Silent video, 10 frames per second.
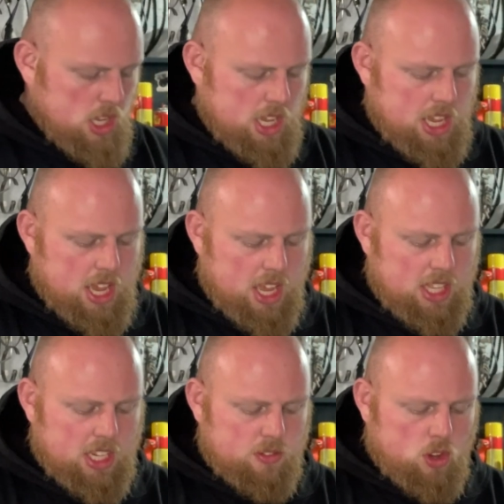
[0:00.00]
And
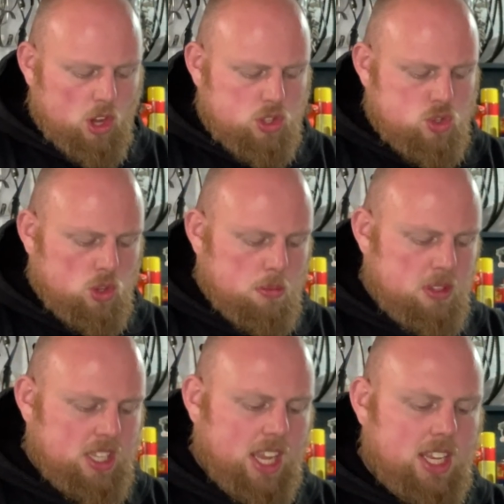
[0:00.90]
then I've got some
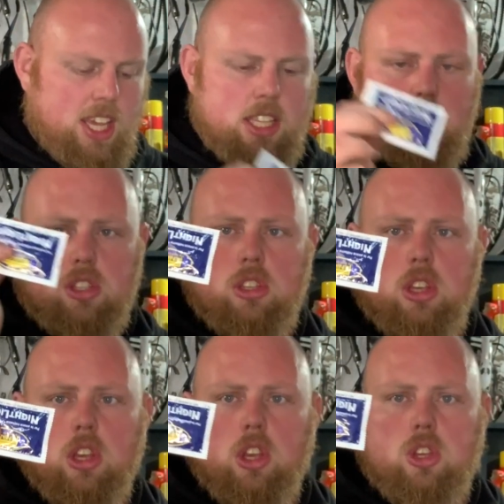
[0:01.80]
night lights.
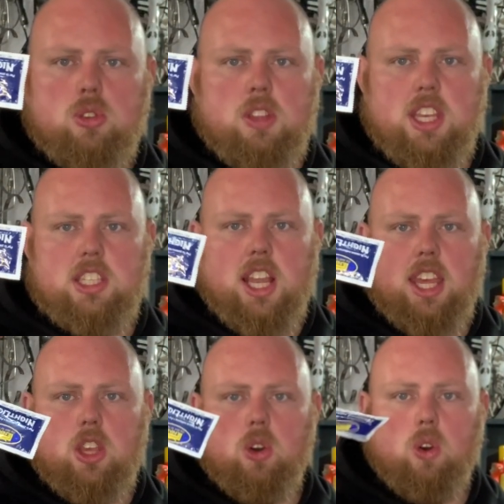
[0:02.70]
So these are
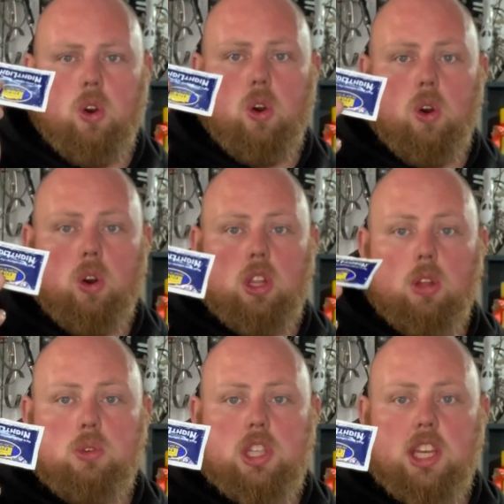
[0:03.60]
like your
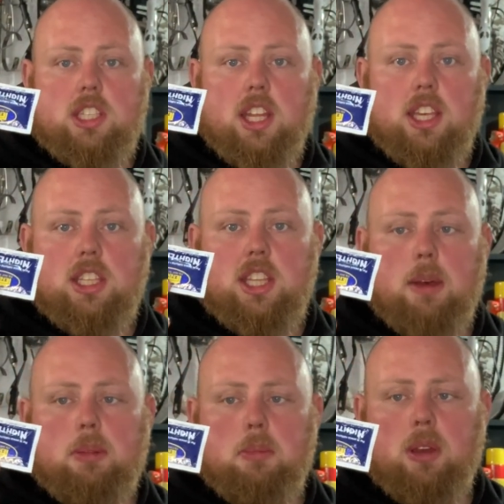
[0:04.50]
glow sticks that you
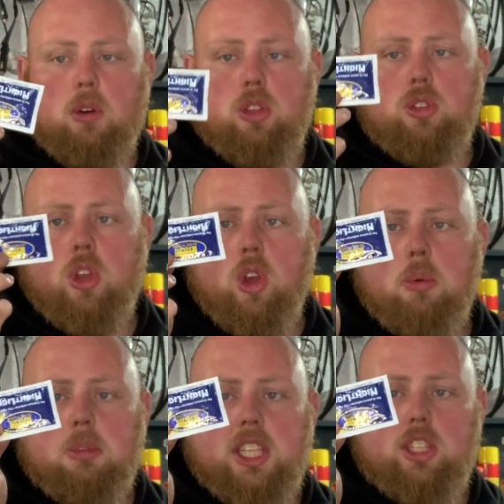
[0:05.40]
snap, the big ones,
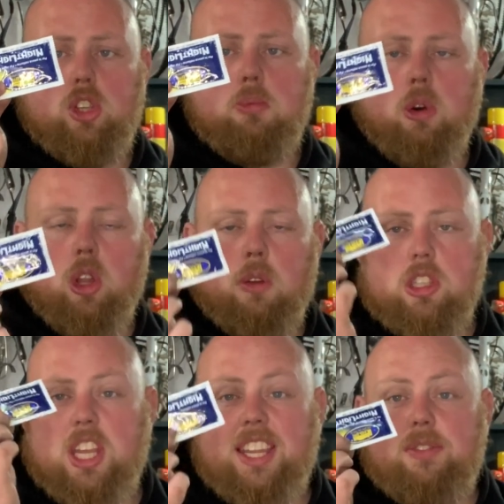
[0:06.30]
but these are smaller
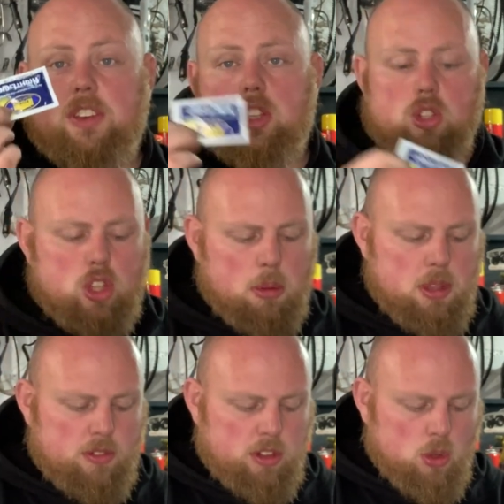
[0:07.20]
ones and they fit on top of
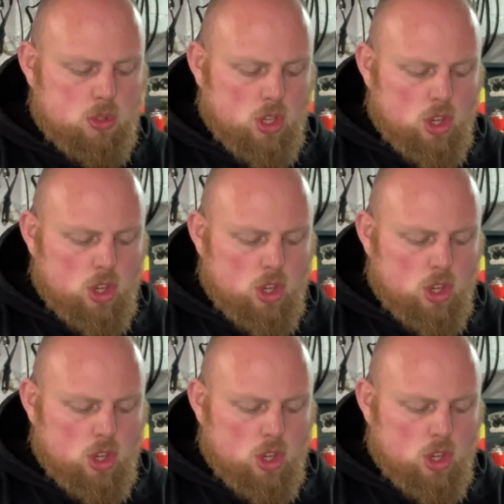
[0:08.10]
your float.